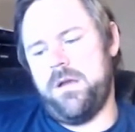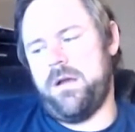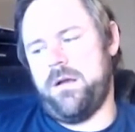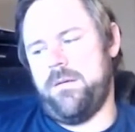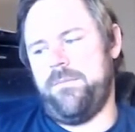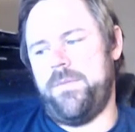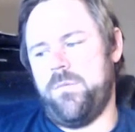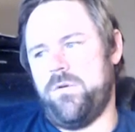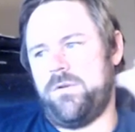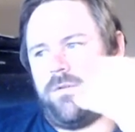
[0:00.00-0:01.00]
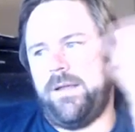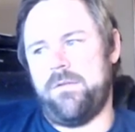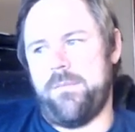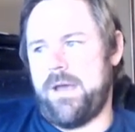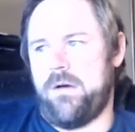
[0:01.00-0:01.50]
um, then we'll just leave
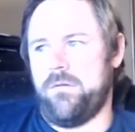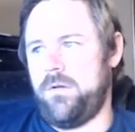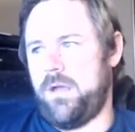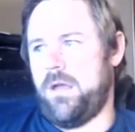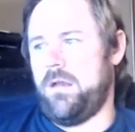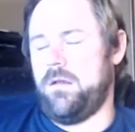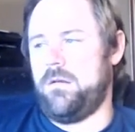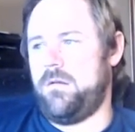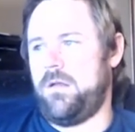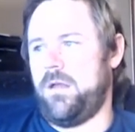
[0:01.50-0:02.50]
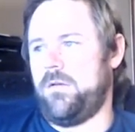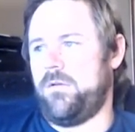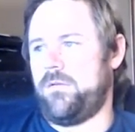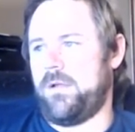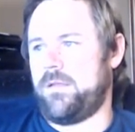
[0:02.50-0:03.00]
them out and and
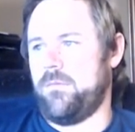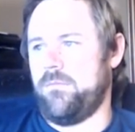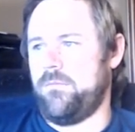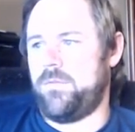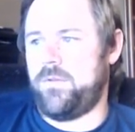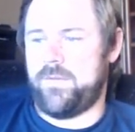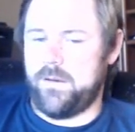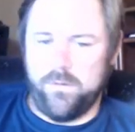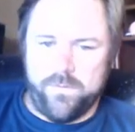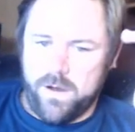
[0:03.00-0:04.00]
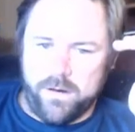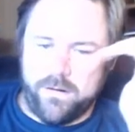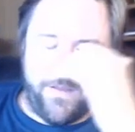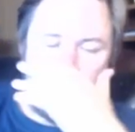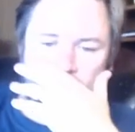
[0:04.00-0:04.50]
just let them they do fine
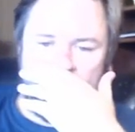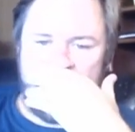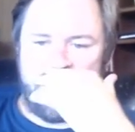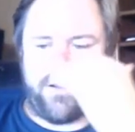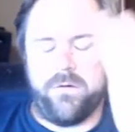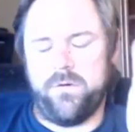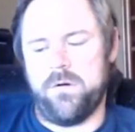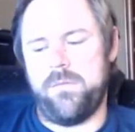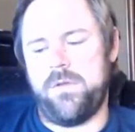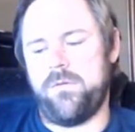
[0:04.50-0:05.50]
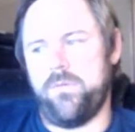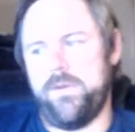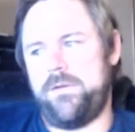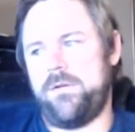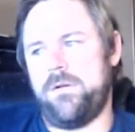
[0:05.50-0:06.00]
and then they'll kind of go dormant through the
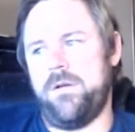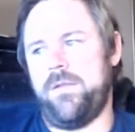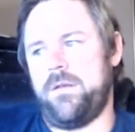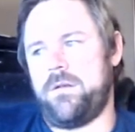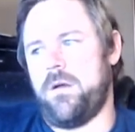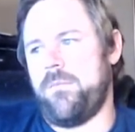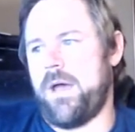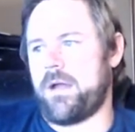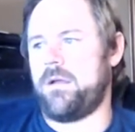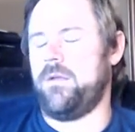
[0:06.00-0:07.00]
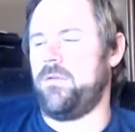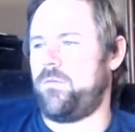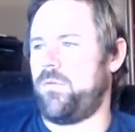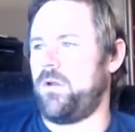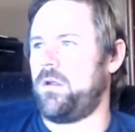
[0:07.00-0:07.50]
winter and then come back in the
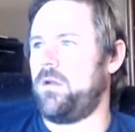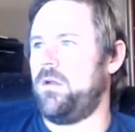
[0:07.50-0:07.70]
spring